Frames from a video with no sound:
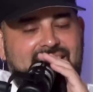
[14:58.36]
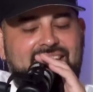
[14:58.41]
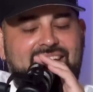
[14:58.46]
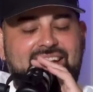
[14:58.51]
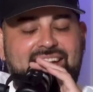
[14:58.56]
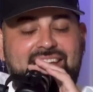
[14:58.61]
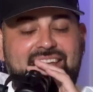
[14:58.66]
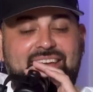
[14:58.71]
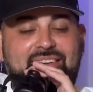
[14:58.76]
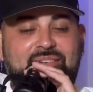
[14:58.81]

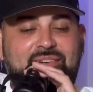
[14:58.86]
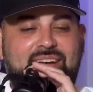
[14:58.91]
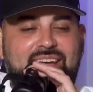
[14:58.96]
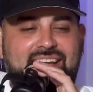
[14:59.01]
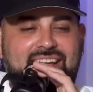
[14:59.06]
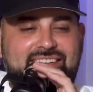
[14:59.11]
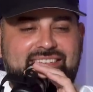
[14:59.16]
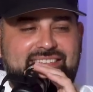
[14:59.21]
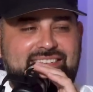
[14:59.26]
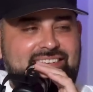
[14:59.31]

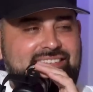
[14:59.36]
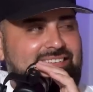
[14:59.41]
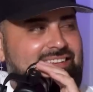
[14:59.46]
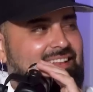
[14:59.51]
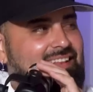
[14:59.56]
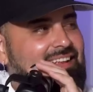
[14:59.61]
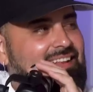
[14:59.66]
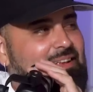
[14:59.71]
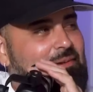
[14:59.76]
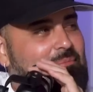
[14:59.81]
Anyways, he said
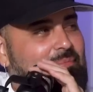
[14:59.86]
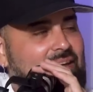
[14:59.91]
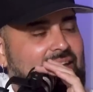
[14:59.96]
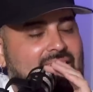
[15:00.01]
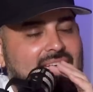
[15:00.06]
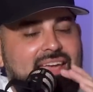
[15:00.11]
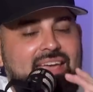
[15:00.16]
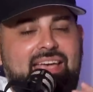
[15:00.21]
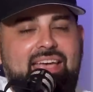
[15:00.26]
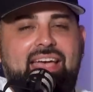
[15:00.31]
Lily
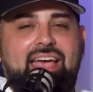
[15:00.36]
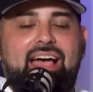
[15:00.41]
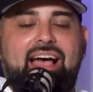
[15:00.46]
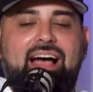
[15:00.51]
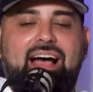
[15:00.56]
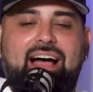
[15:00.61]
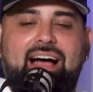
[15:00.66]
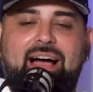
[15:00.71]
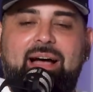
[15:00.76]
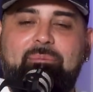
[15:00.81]
Bay.
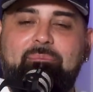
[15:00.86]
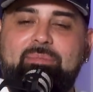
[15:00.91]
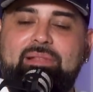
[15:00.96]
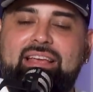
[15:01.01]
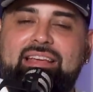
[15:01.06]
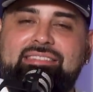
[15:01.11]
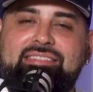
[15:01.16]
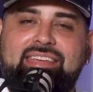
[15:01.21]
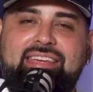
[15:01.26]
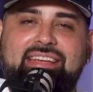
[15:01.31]

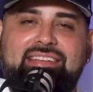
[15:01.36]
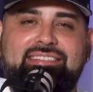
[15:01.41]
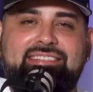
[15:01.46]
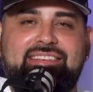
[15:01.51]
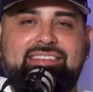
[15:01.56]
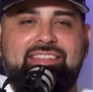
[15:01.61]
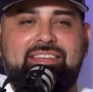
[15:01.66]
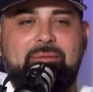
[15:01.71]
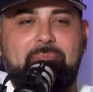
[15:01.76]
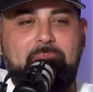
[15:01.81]
Let's get
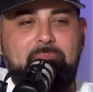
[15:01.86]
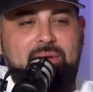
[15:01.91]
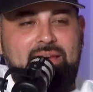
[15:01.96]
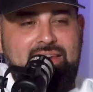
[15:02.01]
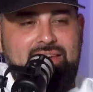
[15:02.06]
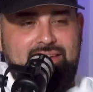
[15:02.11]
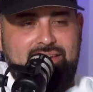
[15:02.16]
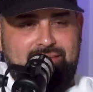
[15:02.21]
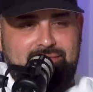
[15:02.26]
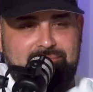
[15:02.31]
to the
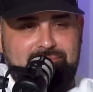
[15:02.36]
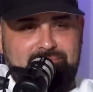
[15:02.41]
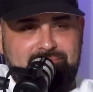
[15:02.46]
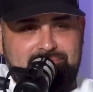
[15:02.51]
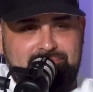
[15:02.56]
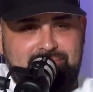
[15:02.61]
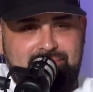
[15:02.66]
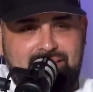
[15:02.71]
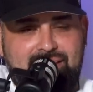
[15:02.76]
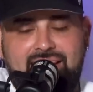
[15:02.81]
meat.
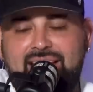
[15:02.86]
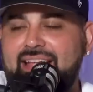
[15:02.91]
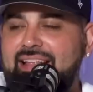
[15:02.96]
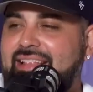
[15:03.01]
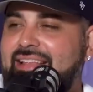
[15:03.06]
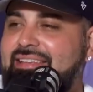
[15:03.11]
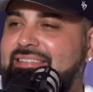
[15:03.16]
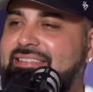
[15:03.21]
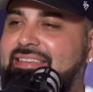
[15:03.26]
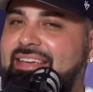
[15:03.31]

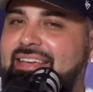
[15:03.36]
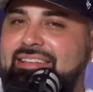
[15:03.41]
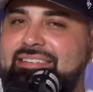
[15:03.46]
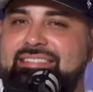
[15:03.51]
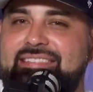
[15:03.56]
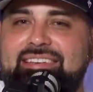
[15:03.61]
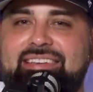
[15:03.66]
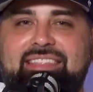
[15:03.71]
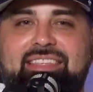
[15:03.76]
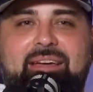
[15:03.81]
Let's get
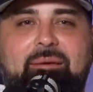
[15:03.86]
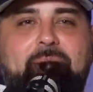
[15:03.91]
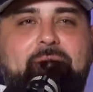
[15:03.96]
to the